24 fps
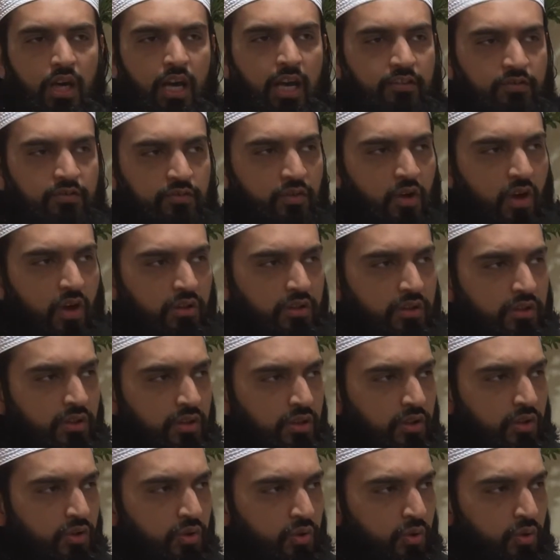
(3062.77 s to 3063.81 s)
It's not
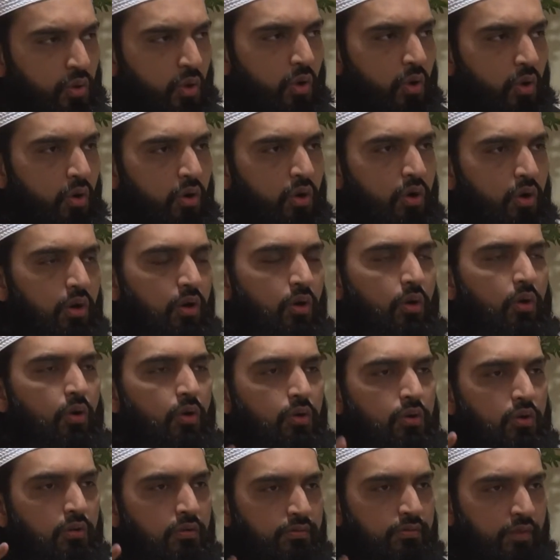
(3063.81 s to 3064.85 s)
your or
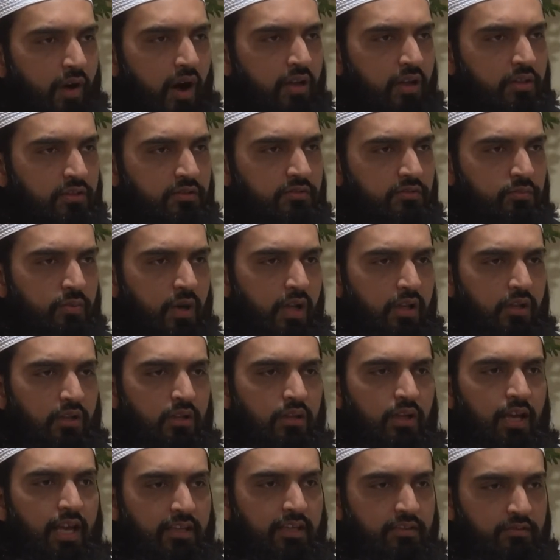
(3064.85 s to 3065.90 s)
your father's wealth,
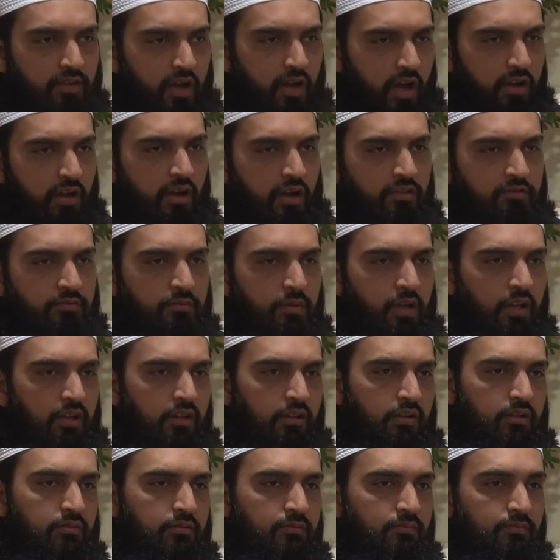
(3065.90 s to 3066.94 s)
it's Allah's
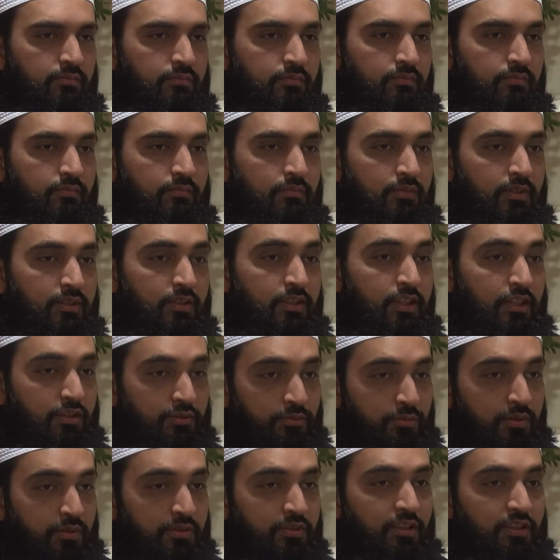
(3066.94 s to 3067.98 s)
wealth. This
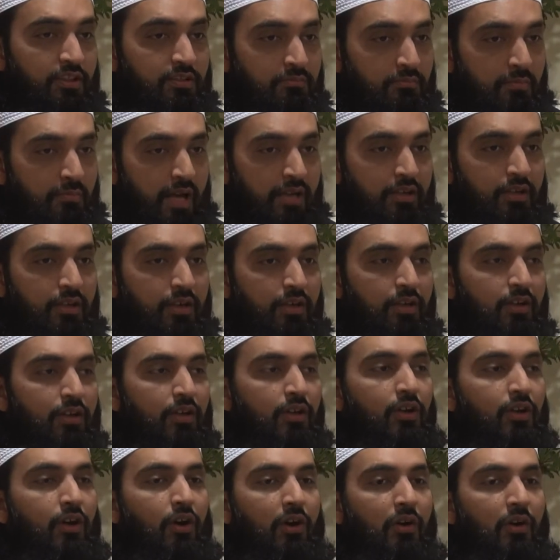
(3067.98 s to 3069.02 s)
was his manner
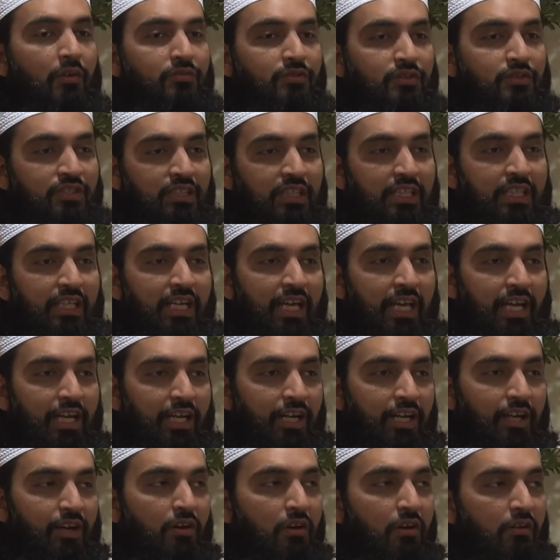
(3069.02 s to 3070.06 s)
of
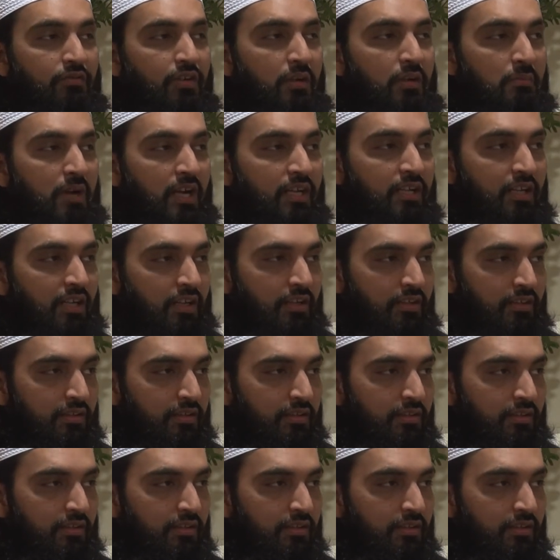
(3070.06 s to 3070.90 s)
seeking, of demanding.